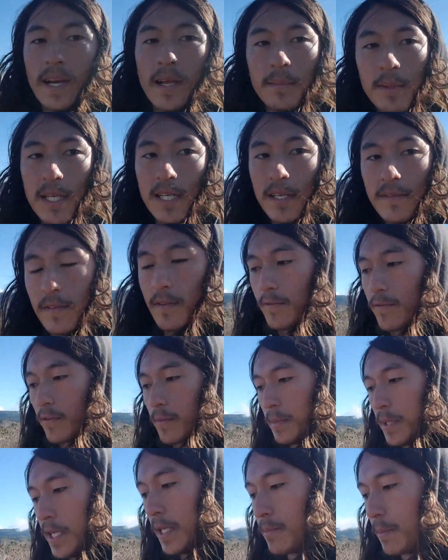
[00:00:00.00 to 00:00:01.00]
I mean, even for
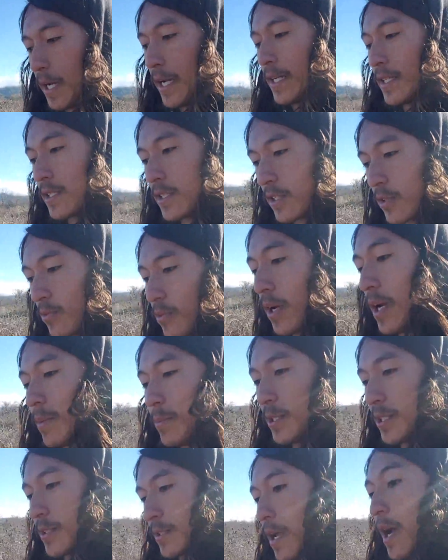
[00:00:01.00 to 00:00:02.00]
me, my Instagram
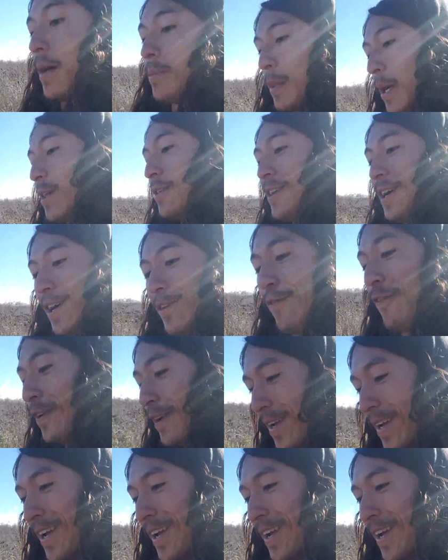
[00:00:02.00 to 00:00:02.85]
is not my life.